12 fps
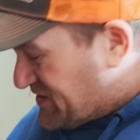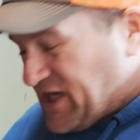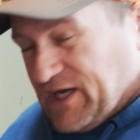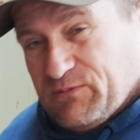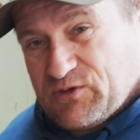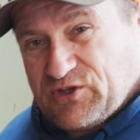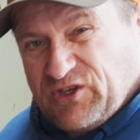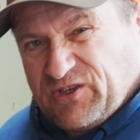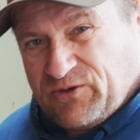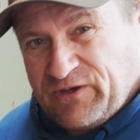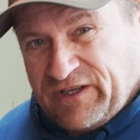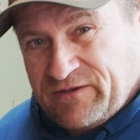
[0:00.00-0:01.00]
It's cable tied
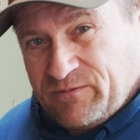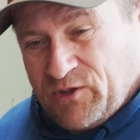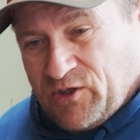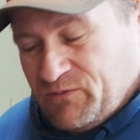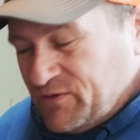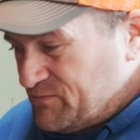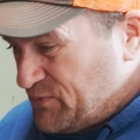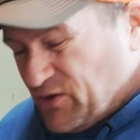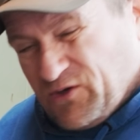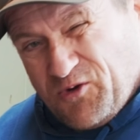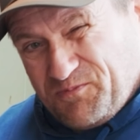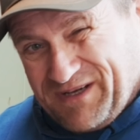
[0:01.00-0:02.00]
on at the moment, but
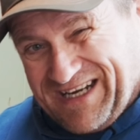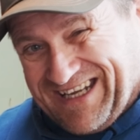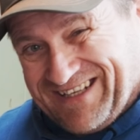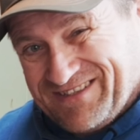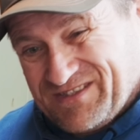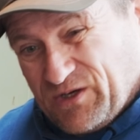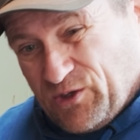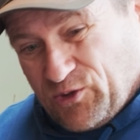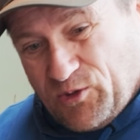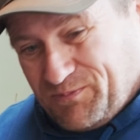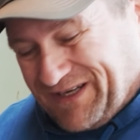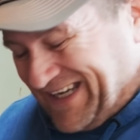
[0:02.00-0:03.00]
I've got plans.
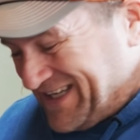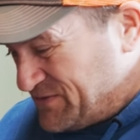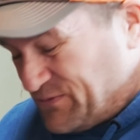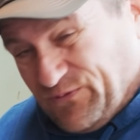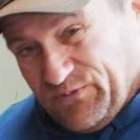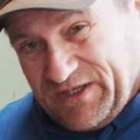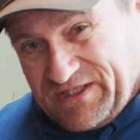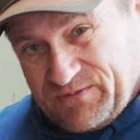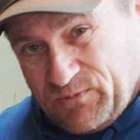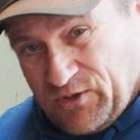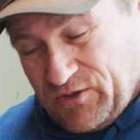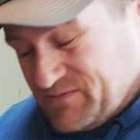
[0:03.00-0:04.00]
When things
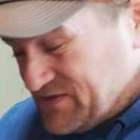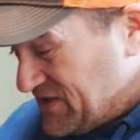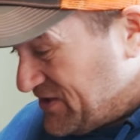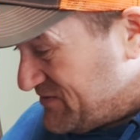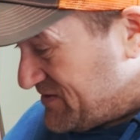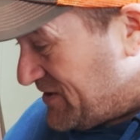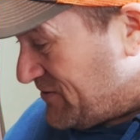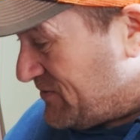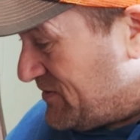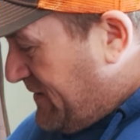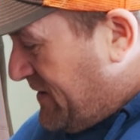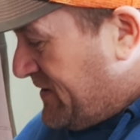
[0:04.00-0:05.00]
work themselves out.
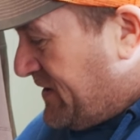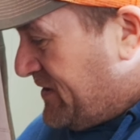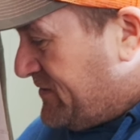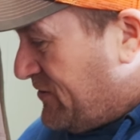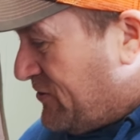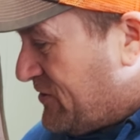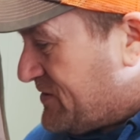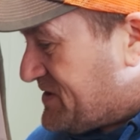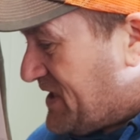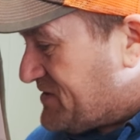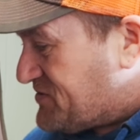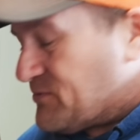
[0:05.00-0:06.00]
And then I'll
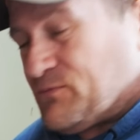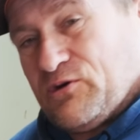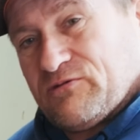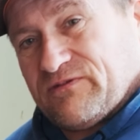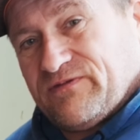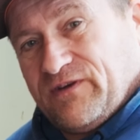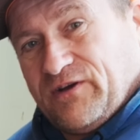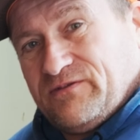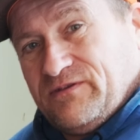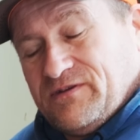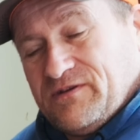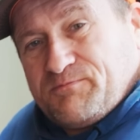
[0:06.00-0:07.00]
attach a
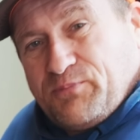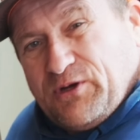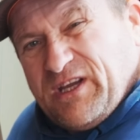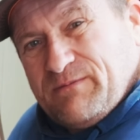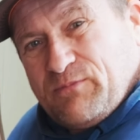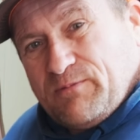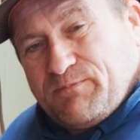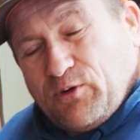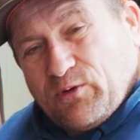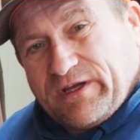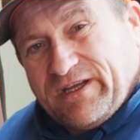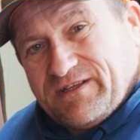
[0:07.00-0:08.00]
microphone, put it in my
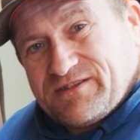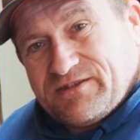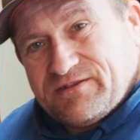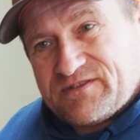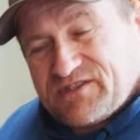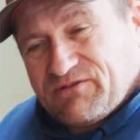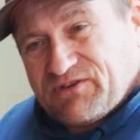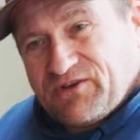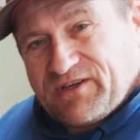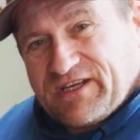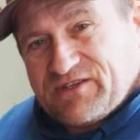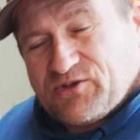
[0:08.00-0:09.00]
pocket so I
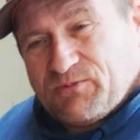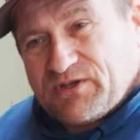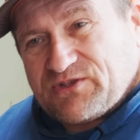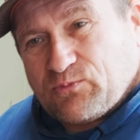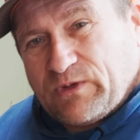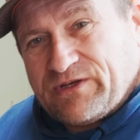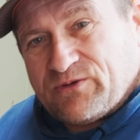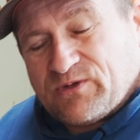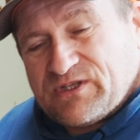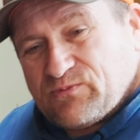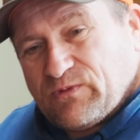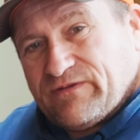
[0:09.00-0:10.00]
don't get too much wind
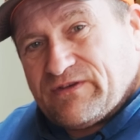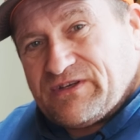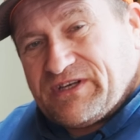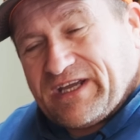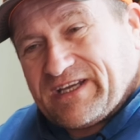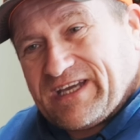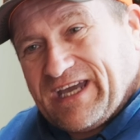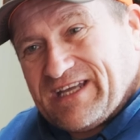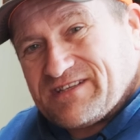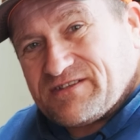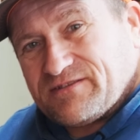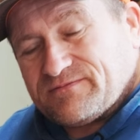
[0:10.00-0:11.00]
noise with the dead
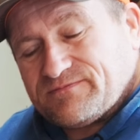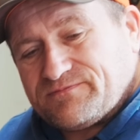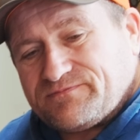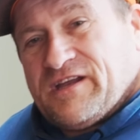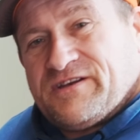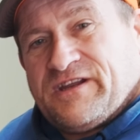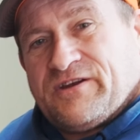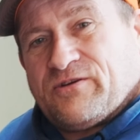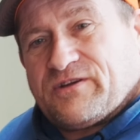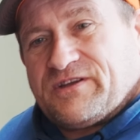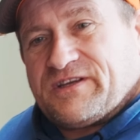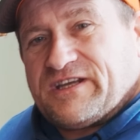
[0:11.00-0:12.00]
cat. And then I
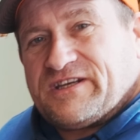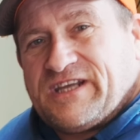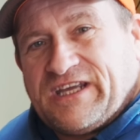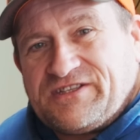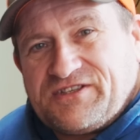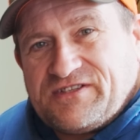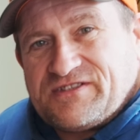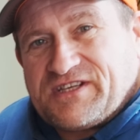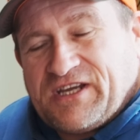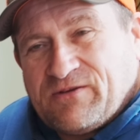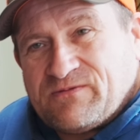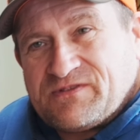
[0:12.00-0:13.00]
can get the engine
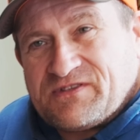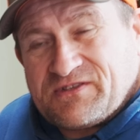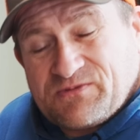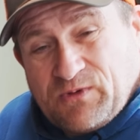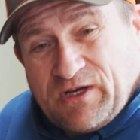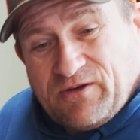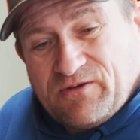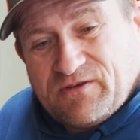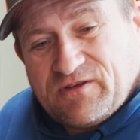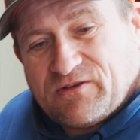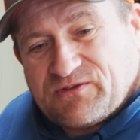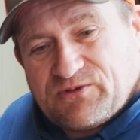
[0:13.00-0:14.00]
sounds as well.
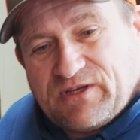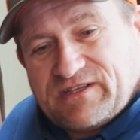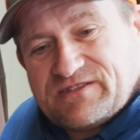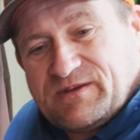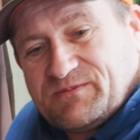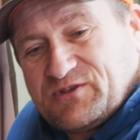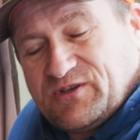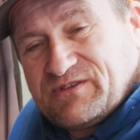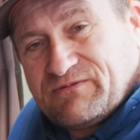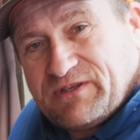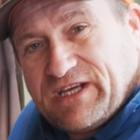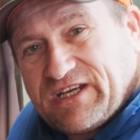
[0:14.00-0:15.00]
I'll do that sometimes
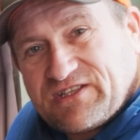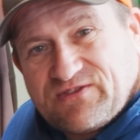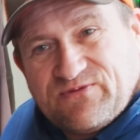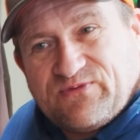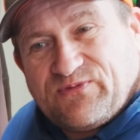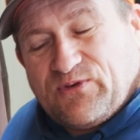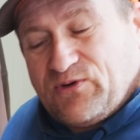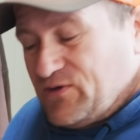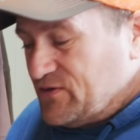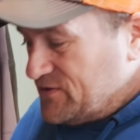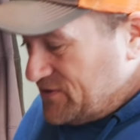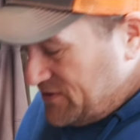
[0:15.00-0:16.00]
with the Action 4.